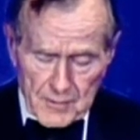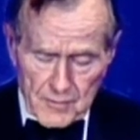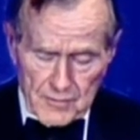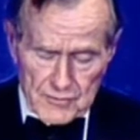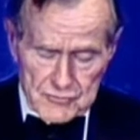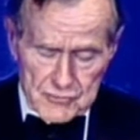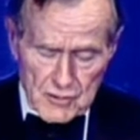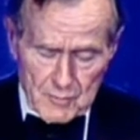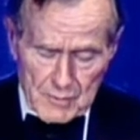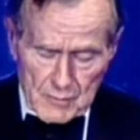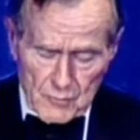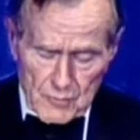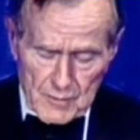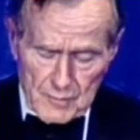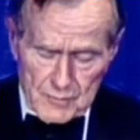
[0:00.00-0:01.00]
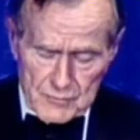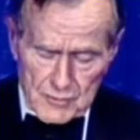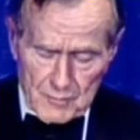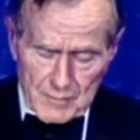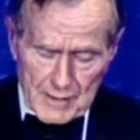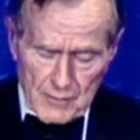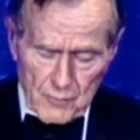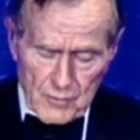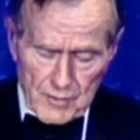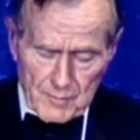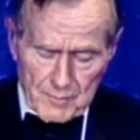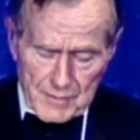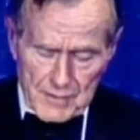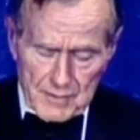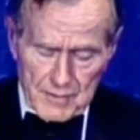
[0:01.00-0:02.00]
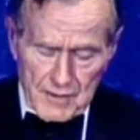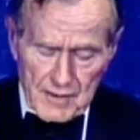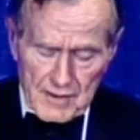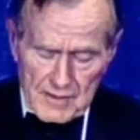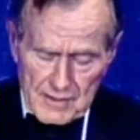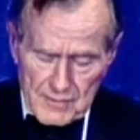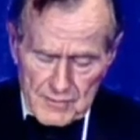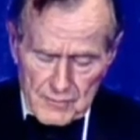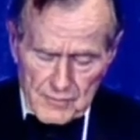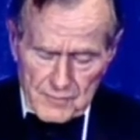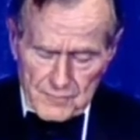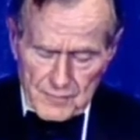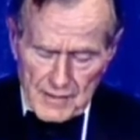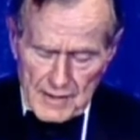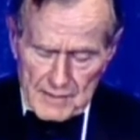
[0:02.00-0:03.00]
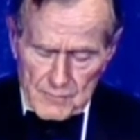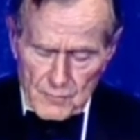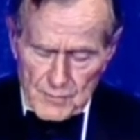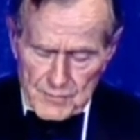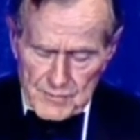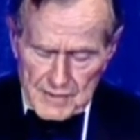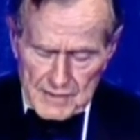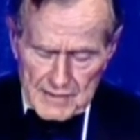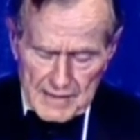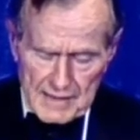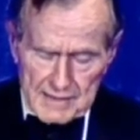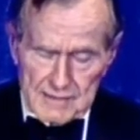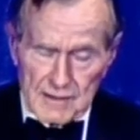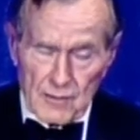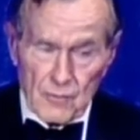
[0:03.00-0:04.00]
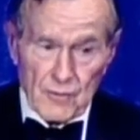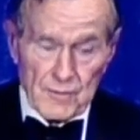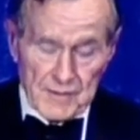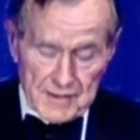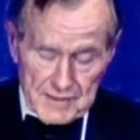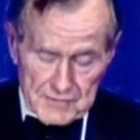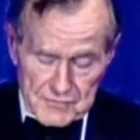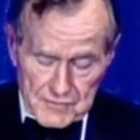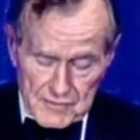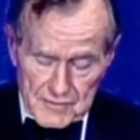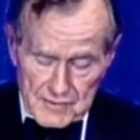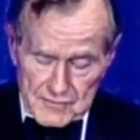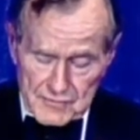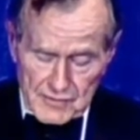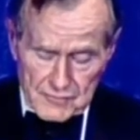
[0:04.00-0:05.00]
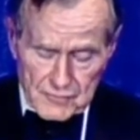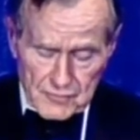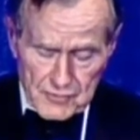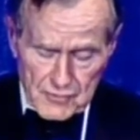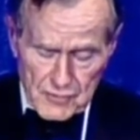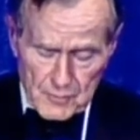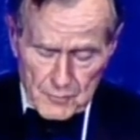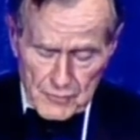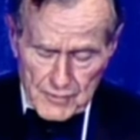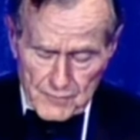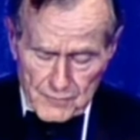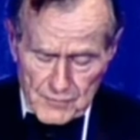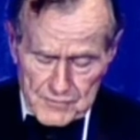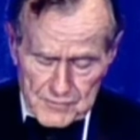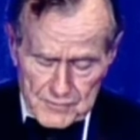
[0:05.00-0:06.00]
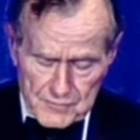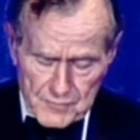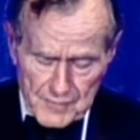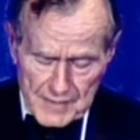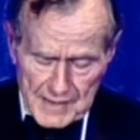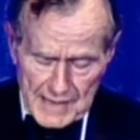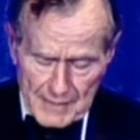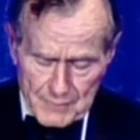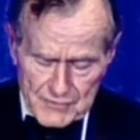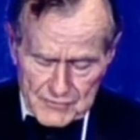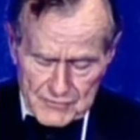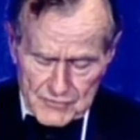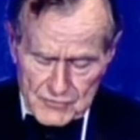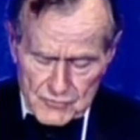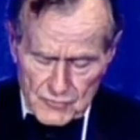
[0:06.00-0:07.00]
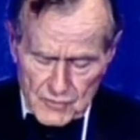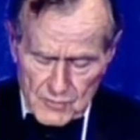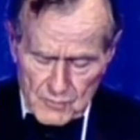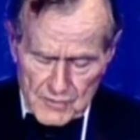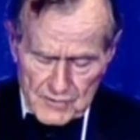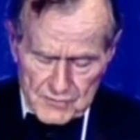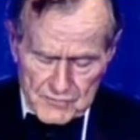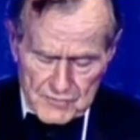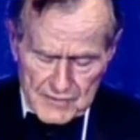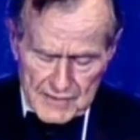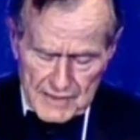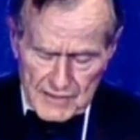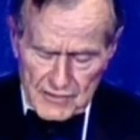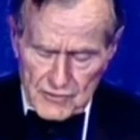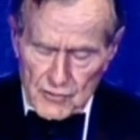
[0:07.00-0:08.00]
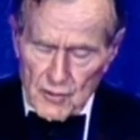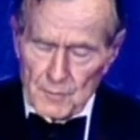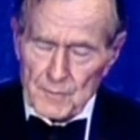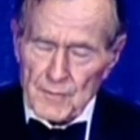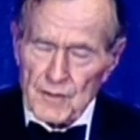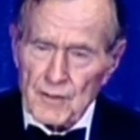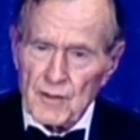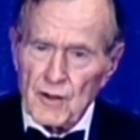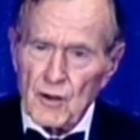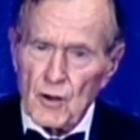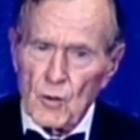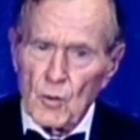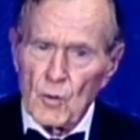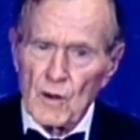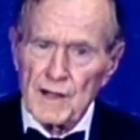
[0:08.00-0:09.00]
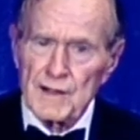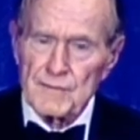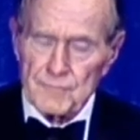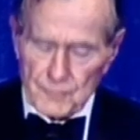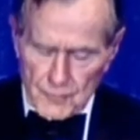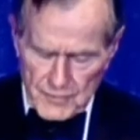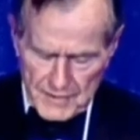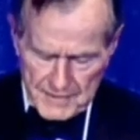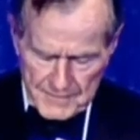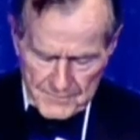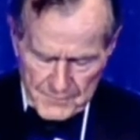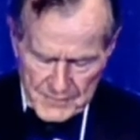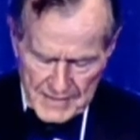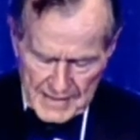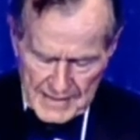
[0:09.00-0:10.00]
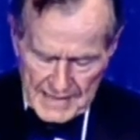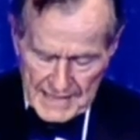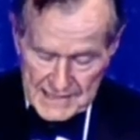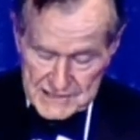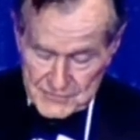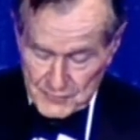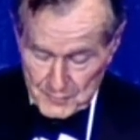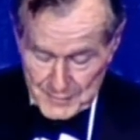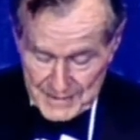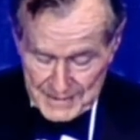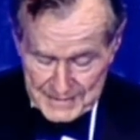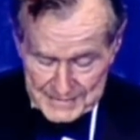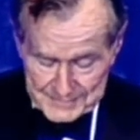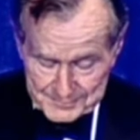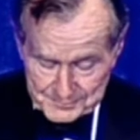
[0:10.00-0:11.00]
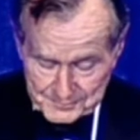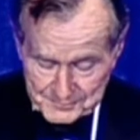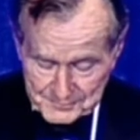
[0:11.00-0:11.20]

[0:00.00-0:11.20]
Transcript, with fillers: or that German would have, Germany would have been unified within NATO, or that Eastern and Central Europe would have risen from the abyss to join what is today a Europe whole and free. As for me,